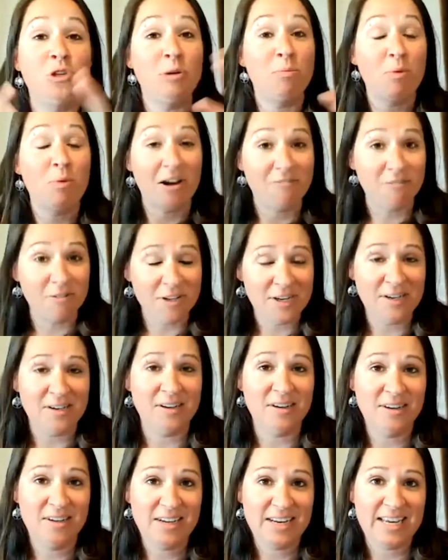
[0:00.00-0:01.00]
prevalent
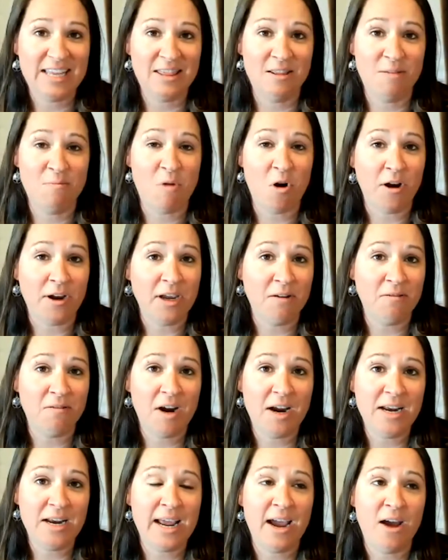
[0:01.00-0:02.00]
in the market
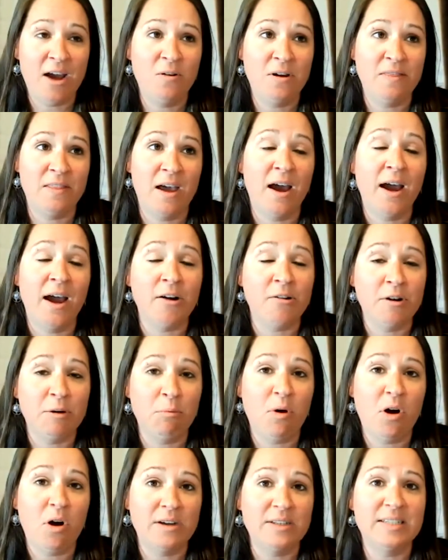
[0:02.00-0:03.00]
right now in the hiring
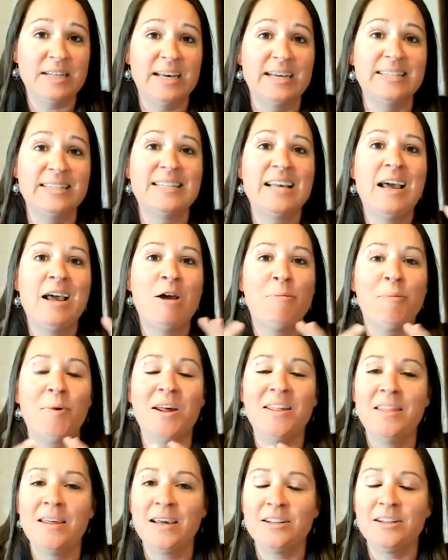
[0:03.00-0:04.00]
process, but
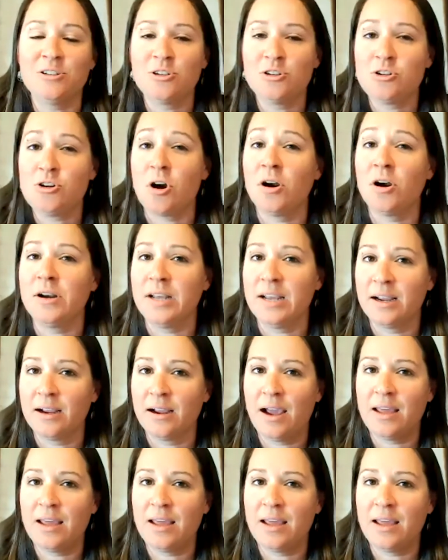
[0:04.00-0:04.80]
I think it's starting.